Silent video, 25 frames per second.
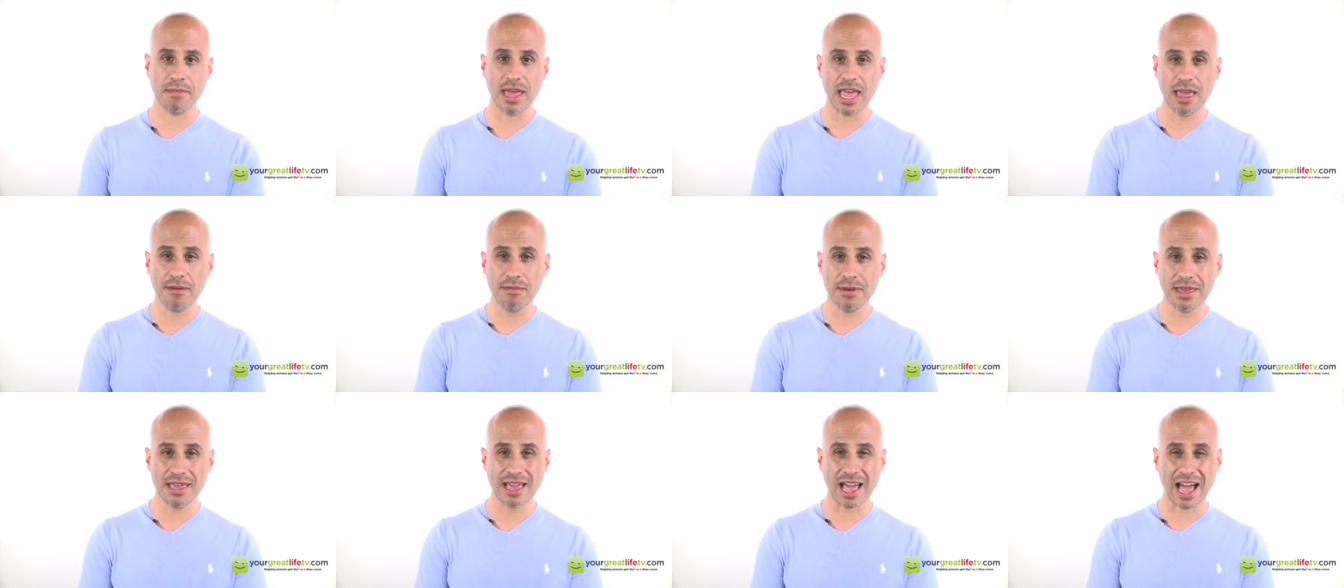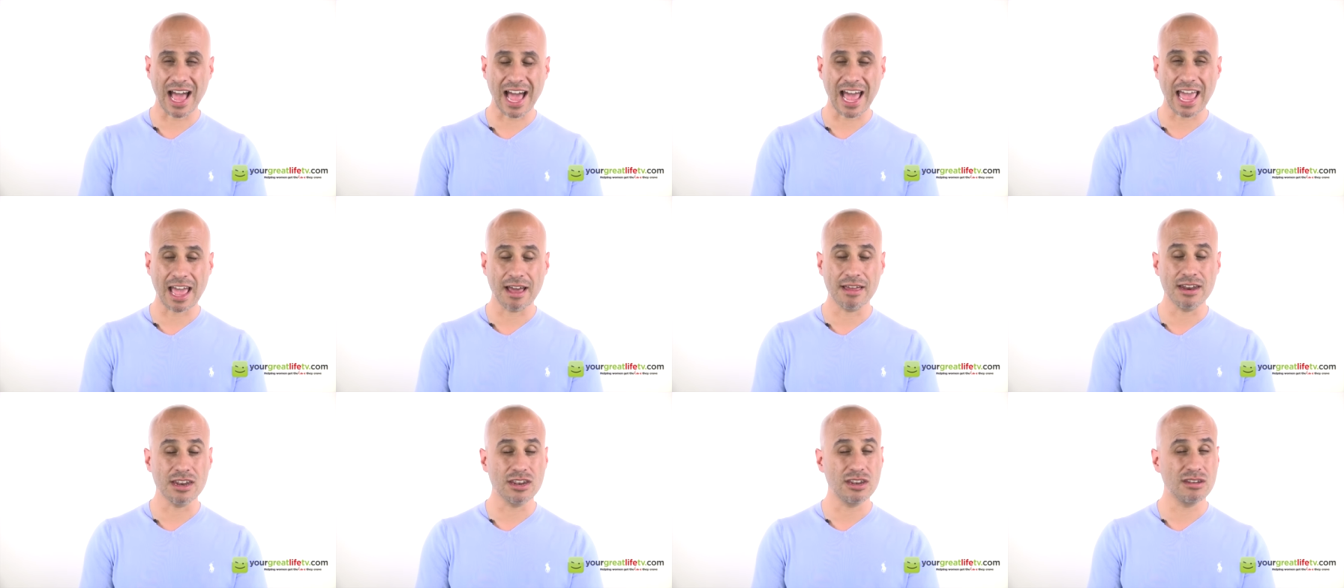Maybe
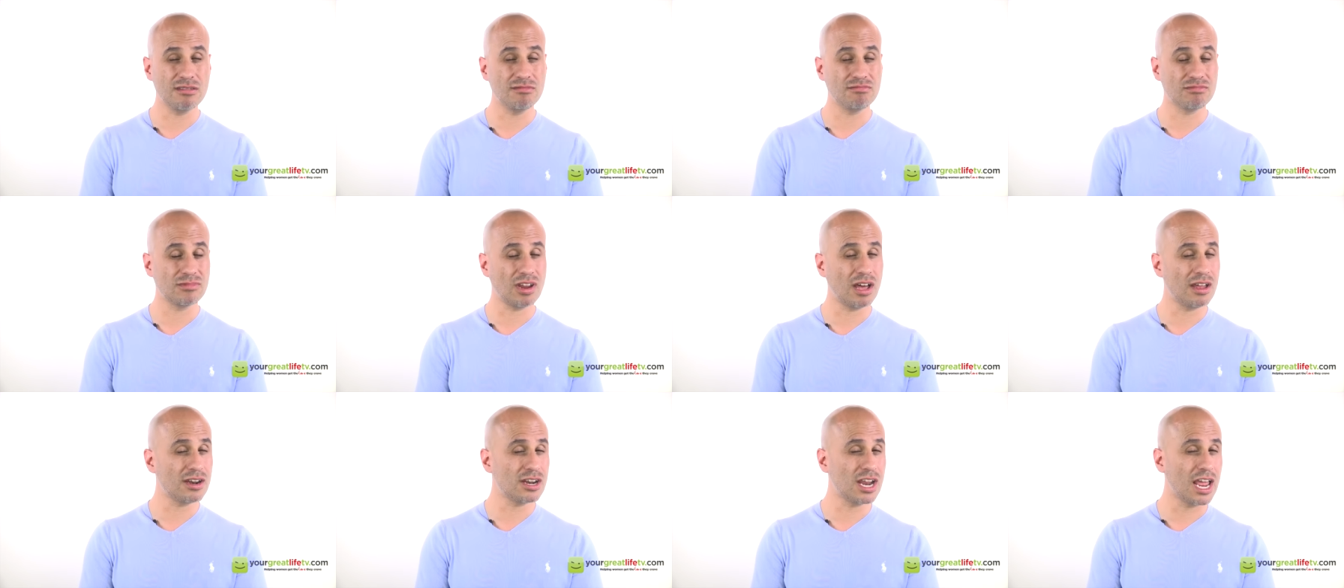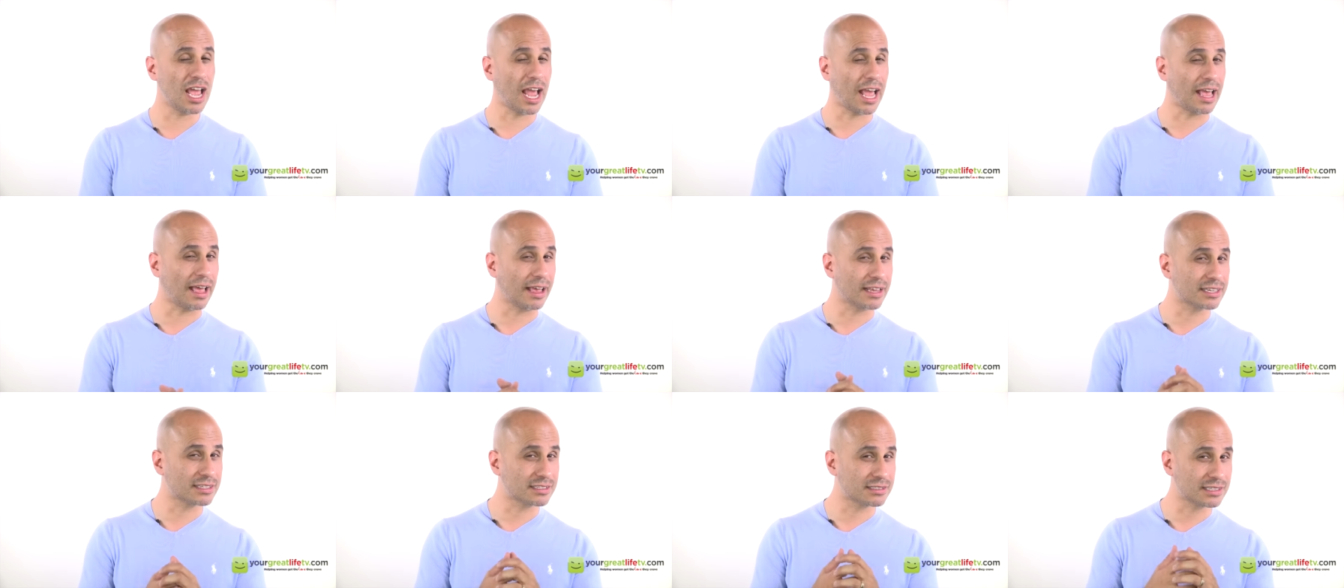I am not
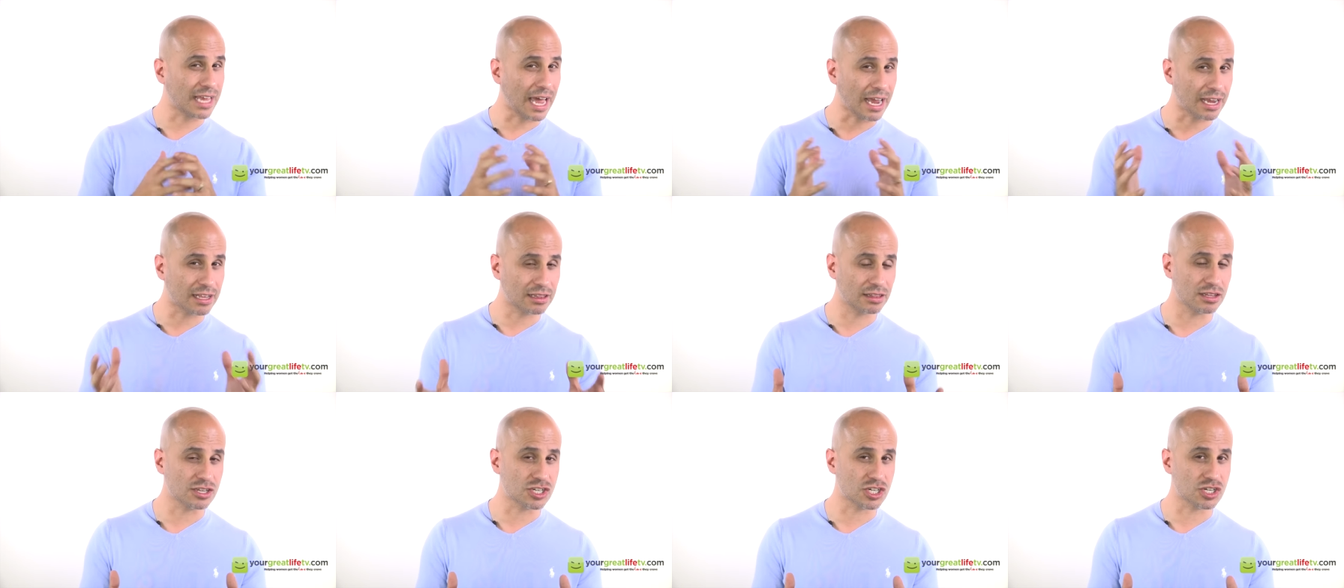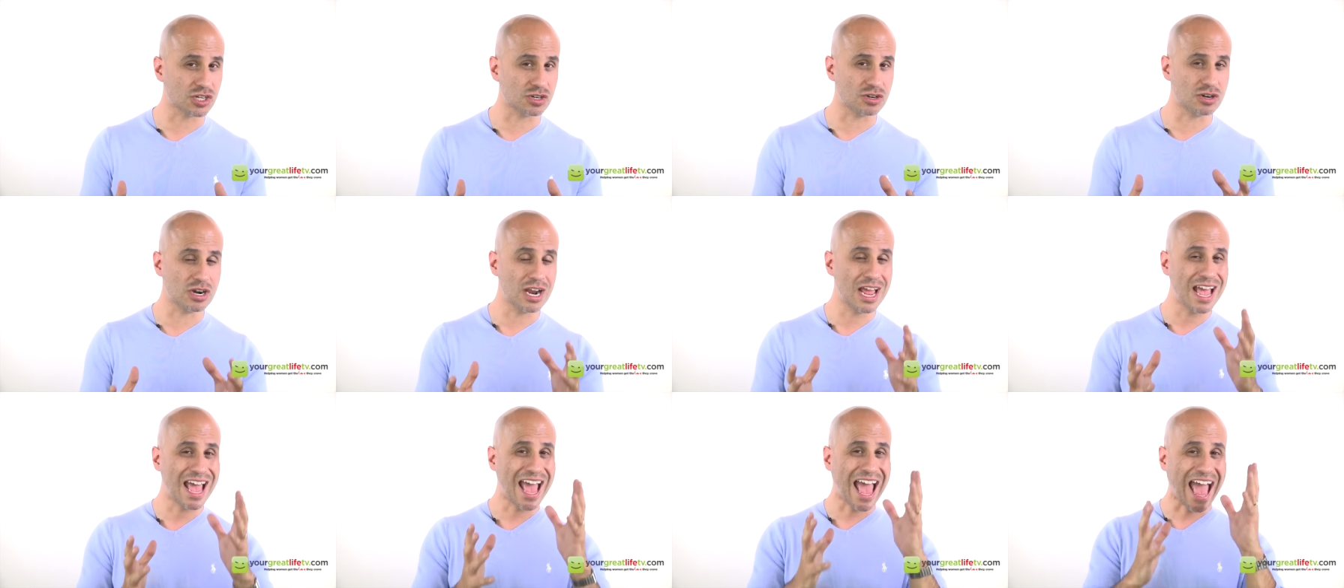exactly
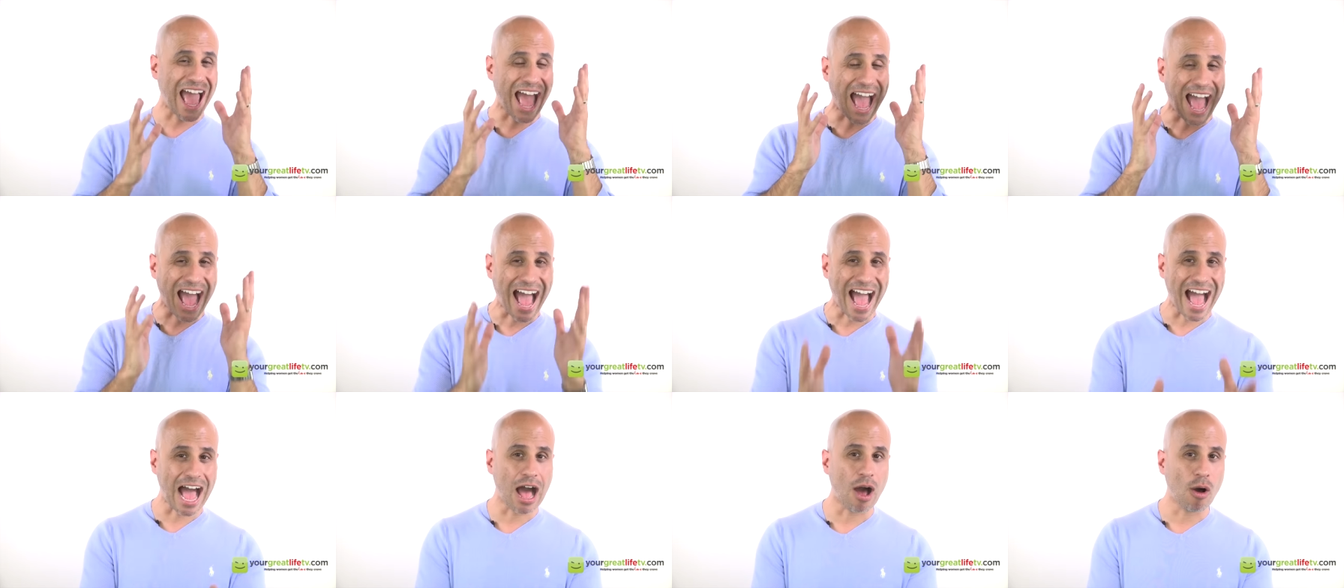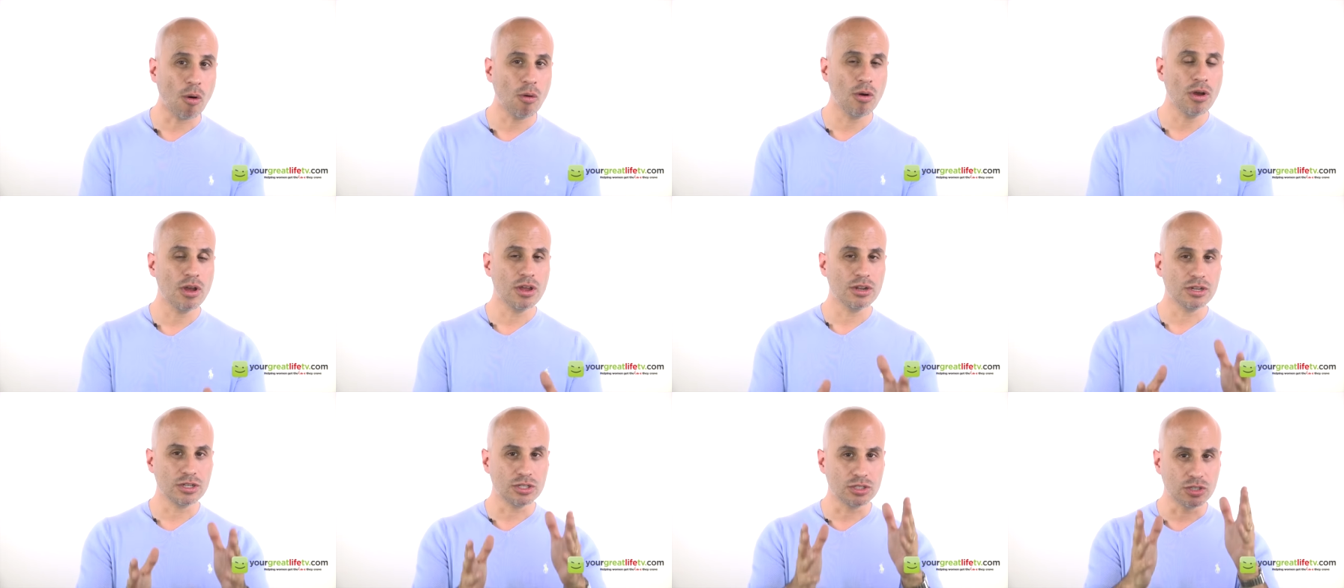sure
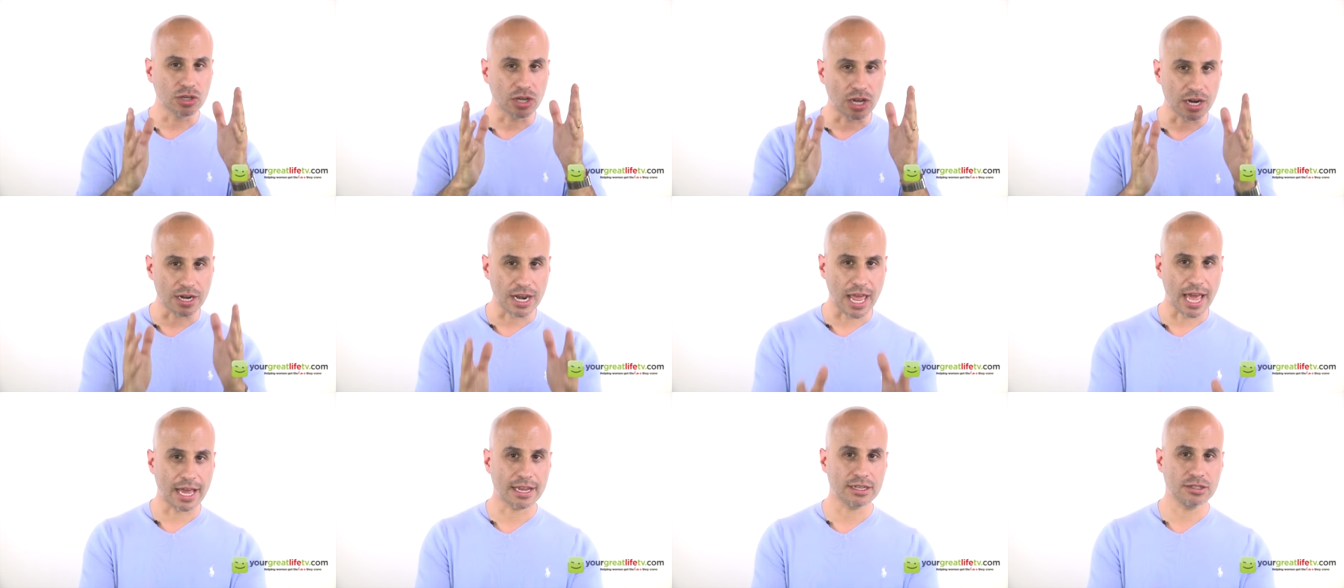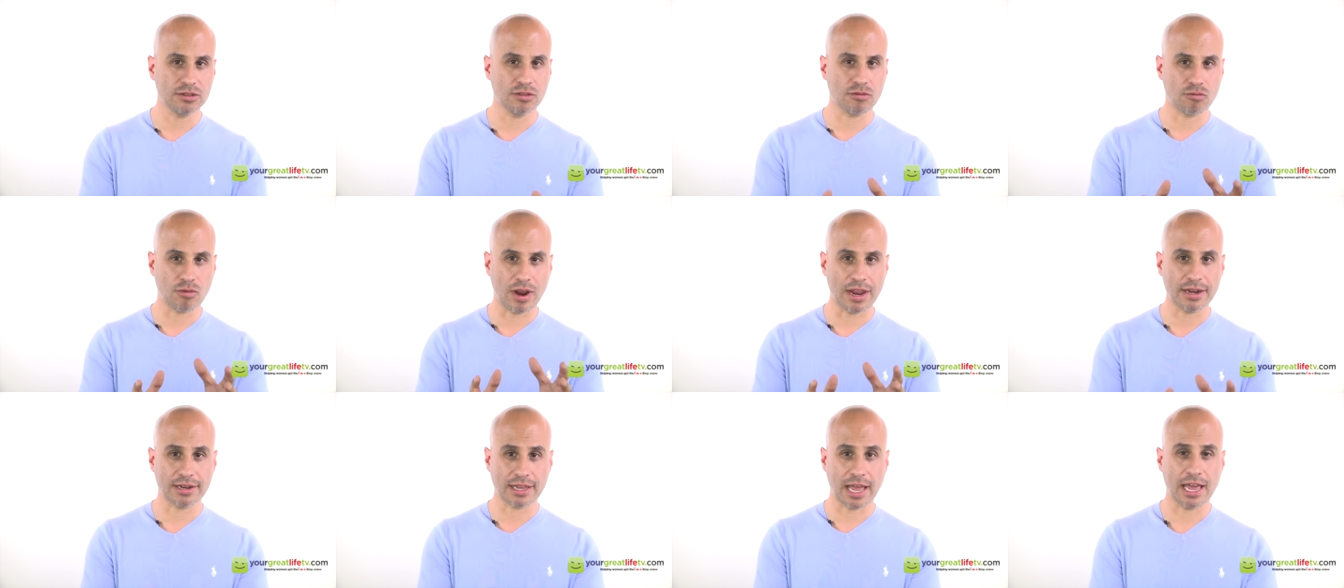how to connect to
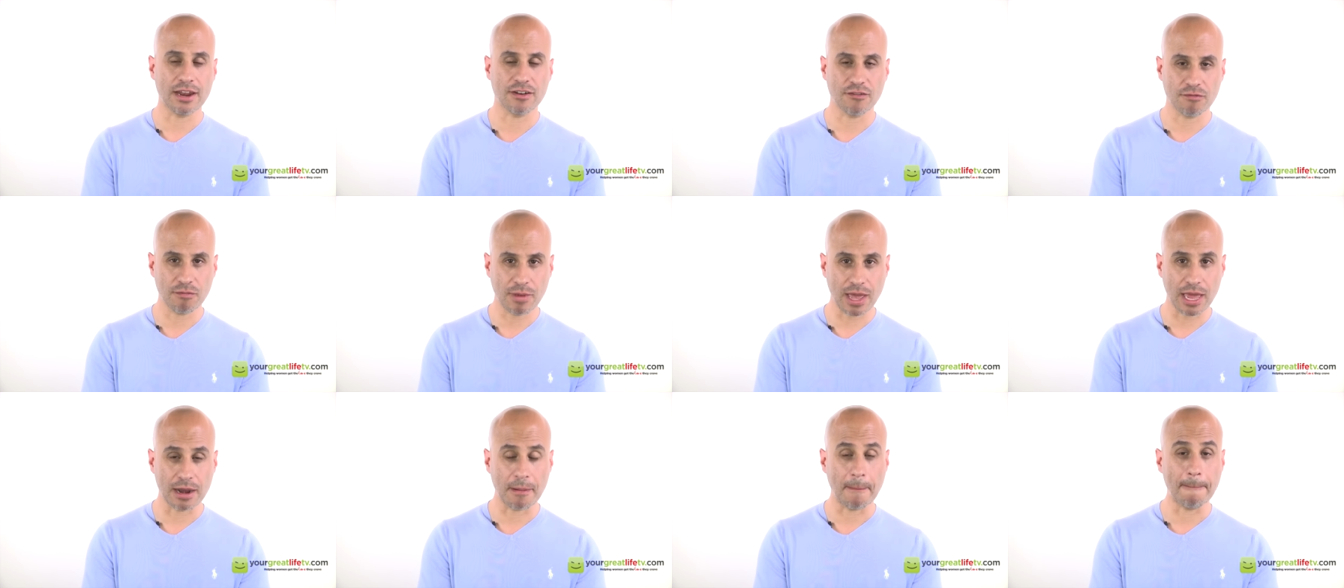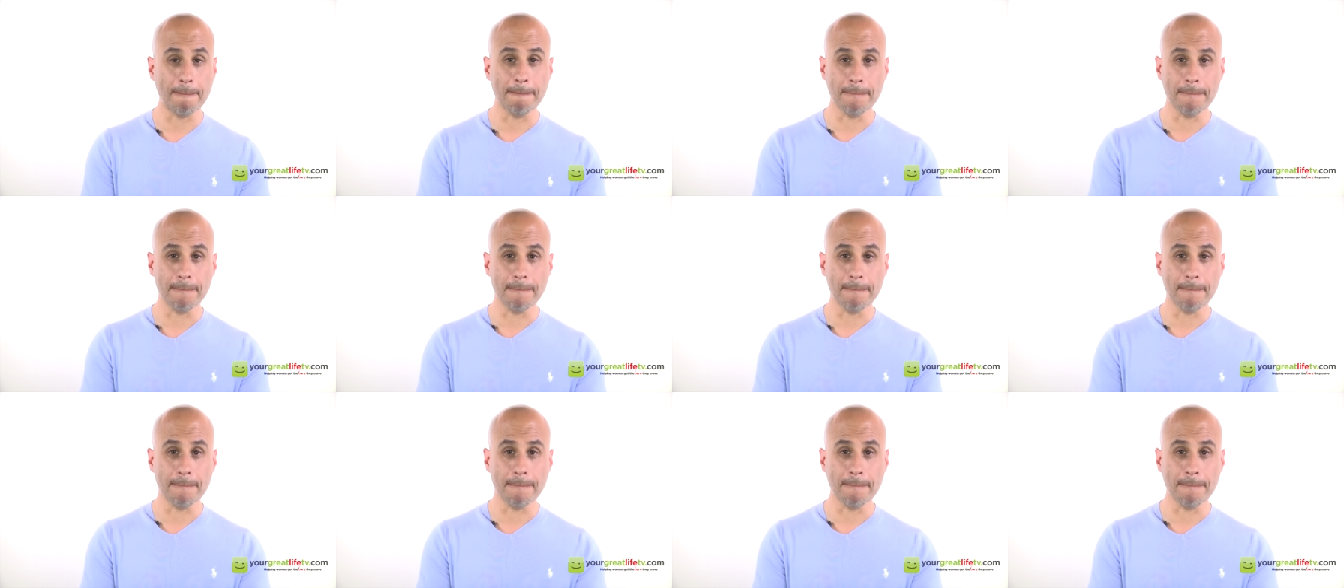the right kind of man.